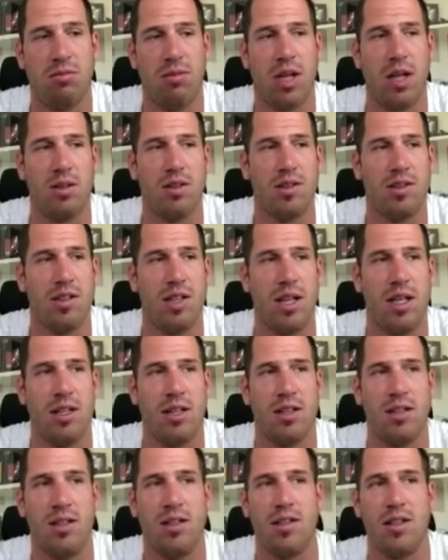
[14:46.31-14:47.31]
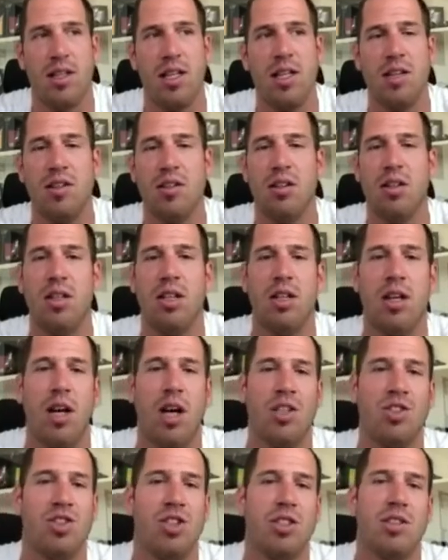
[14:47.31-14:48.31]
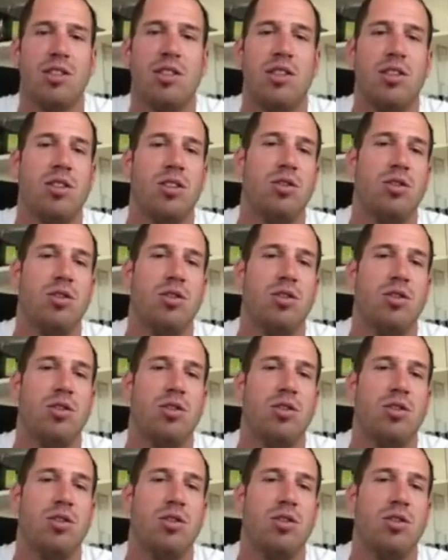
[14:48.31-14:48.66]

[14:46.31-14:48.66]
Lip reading: could say that it's easily adjusted